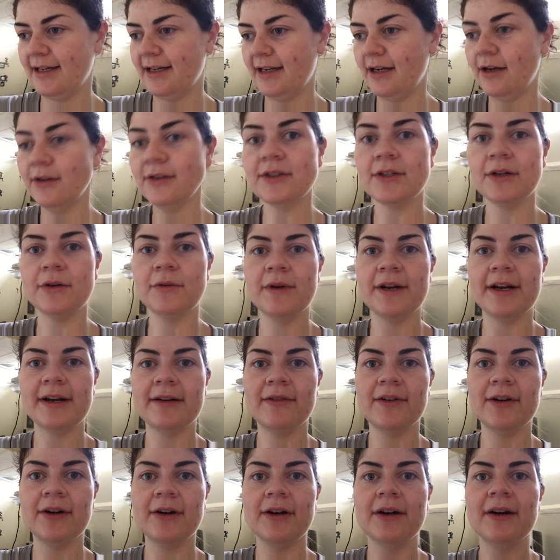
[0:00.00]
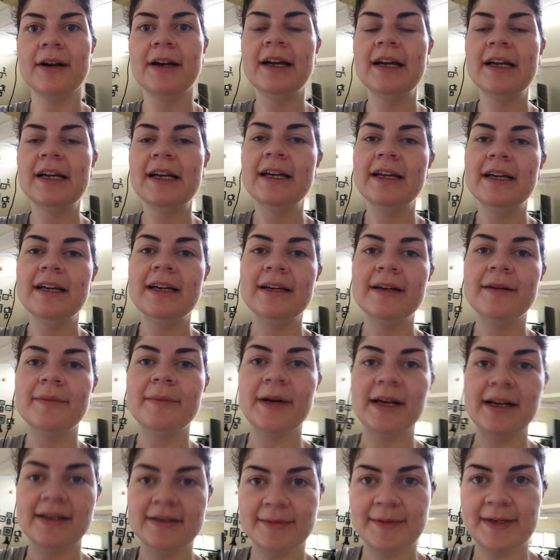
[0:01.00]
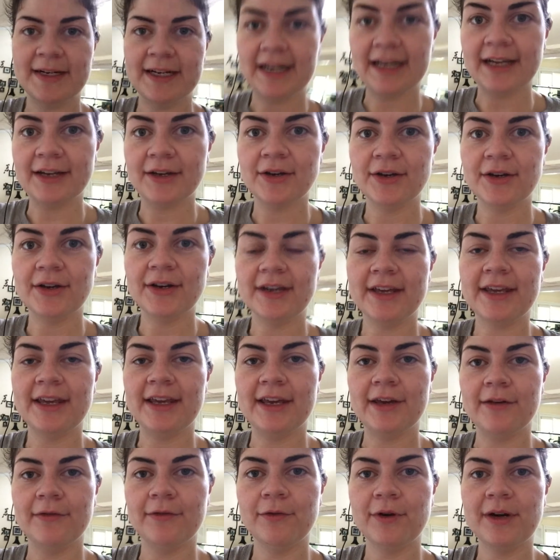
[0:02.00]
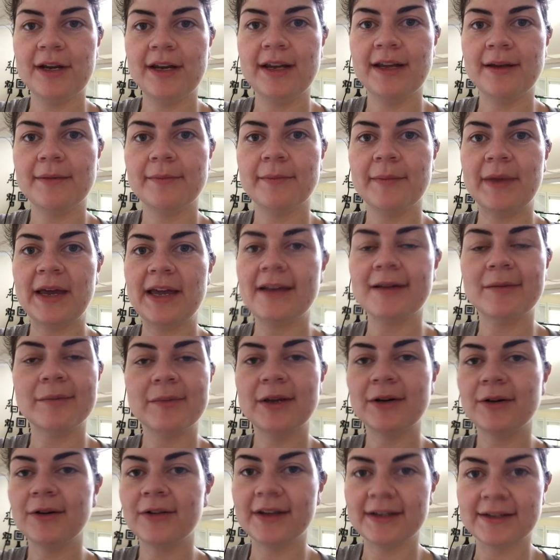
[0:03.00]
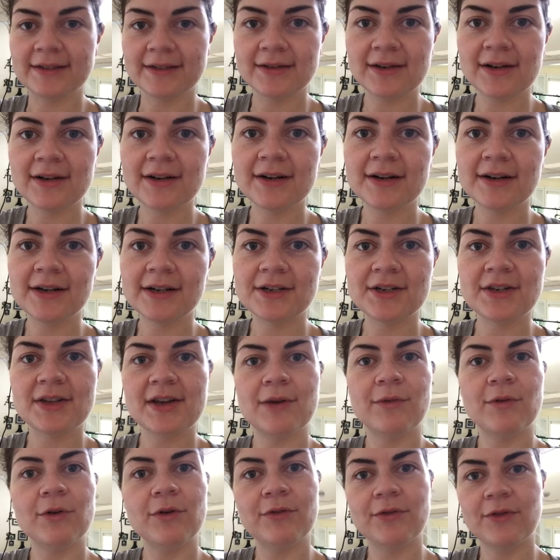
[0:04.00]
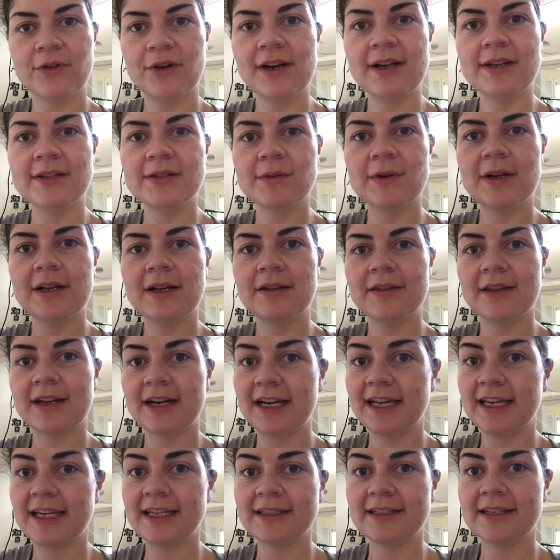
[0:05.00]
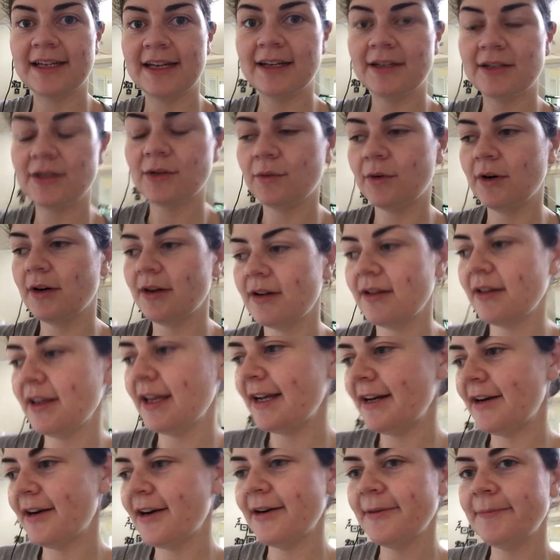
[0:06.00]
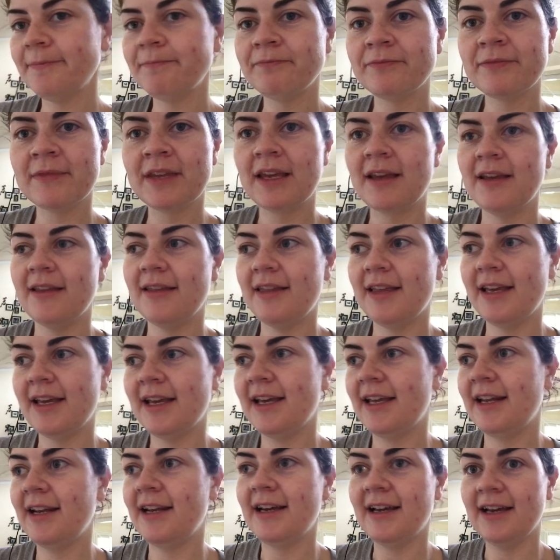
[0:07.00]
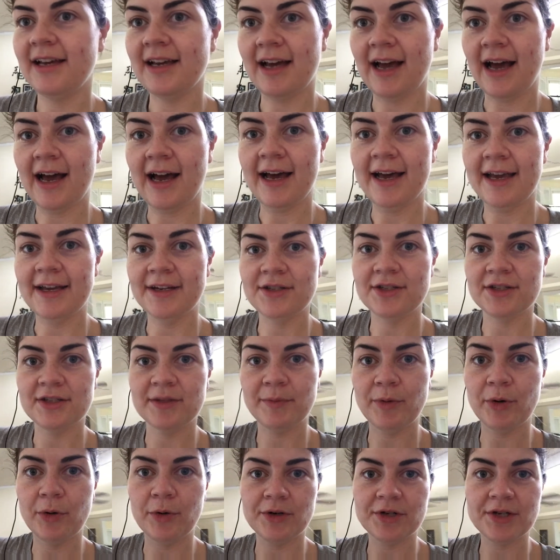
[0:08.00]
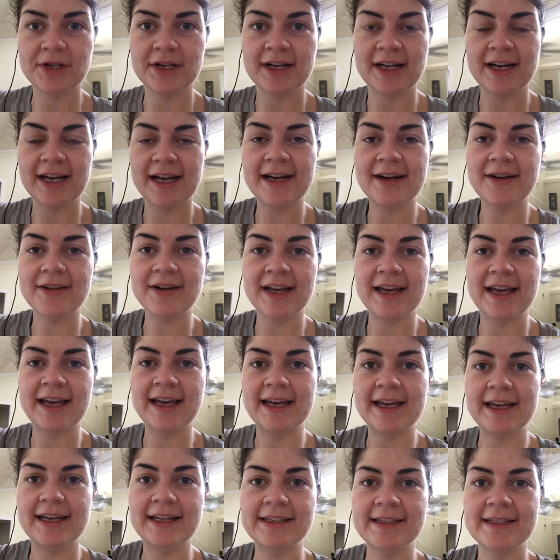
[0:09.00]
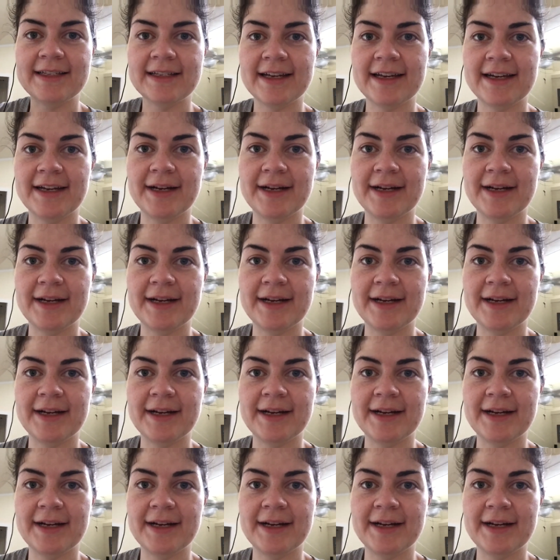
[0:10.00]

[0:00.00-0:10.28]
Also, whenever my husband and I cook, if we make a meal that's large, that will freeze well, that I can take to work later, then I just portion it out and